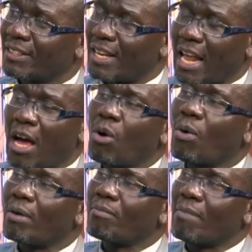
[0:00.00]

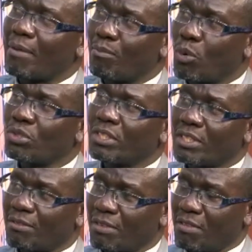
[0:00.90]
Now my
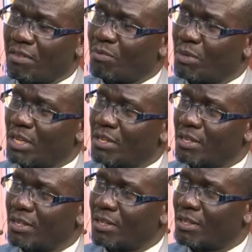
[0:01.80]
bosses have given me
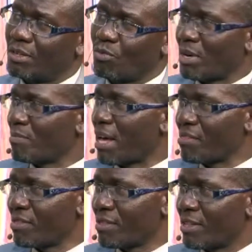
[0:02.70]
1
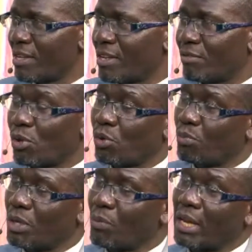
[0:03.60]
month, told
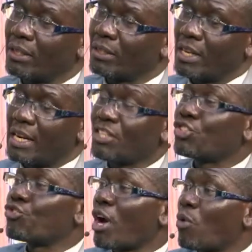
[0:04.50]
me, well, let's
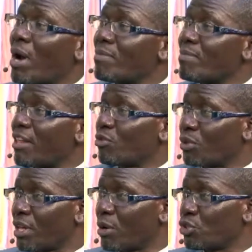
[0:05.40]
try 1 month
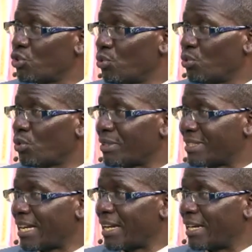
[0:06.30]
without you on
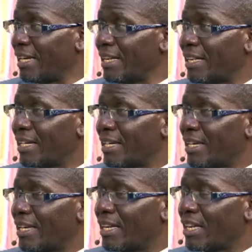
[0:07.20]
Saturday.
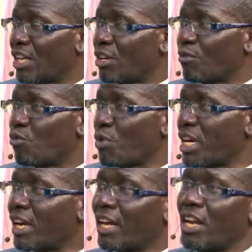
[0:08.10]
If
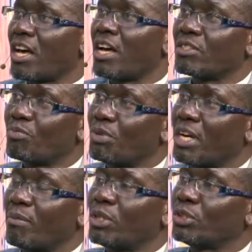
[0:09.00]
we cannot
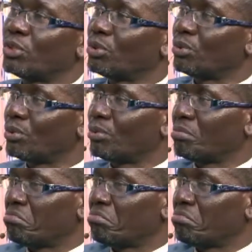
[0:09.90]
be able to...